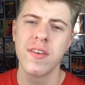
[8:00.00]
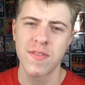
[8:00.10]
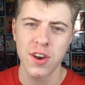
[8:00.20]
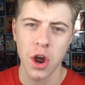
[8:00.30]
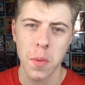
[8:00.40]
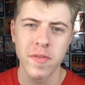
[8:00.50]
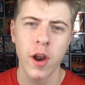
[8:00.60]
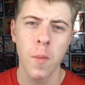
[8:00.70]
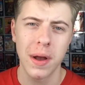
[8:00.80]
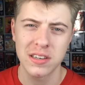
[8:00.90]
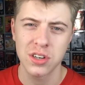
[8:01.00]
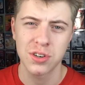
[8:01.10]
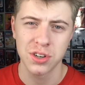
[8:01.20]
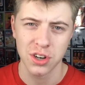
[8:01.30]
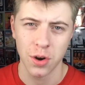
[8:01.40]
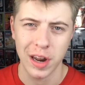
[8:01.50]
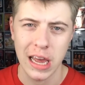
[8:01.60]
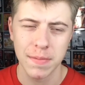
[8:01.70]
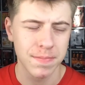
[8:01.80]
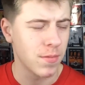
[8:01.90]
this video with a little message to
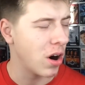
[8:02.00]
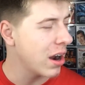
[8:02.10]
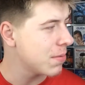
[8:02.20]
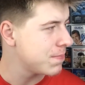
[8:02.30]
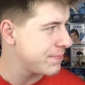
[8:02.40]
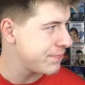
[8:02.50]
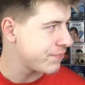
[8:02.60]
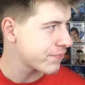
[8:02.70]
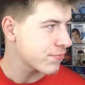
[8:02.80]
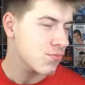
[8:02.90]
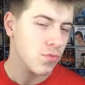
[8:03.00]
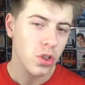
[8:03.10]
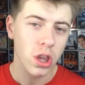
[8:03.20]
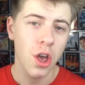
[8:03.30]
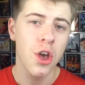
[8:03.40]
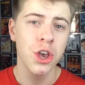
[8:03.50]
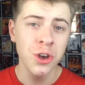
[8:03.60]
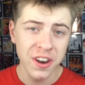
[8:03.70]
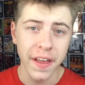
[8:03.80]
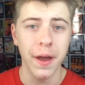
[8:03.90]
Sony, right?
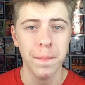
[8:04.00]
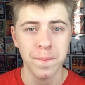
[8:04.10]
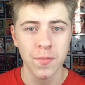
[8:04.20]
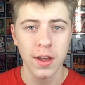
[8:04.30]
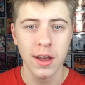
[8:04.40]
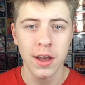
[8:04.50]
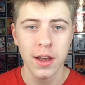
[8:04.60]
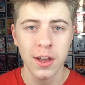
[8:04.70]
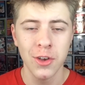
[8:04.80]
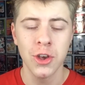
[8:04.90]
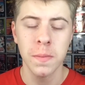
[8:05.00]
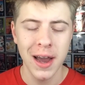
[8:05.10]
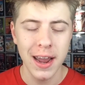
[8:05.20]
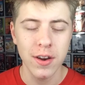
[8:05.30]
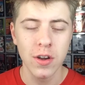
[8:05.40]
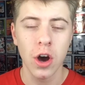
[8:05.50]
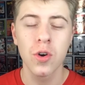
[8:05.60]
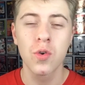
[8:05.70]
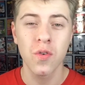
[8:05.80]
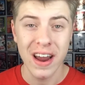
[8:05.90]
You did it. You made a
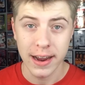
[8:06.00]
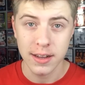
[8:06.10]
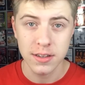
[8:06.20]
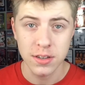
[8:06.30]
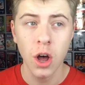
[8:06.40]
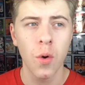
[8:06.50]
perfect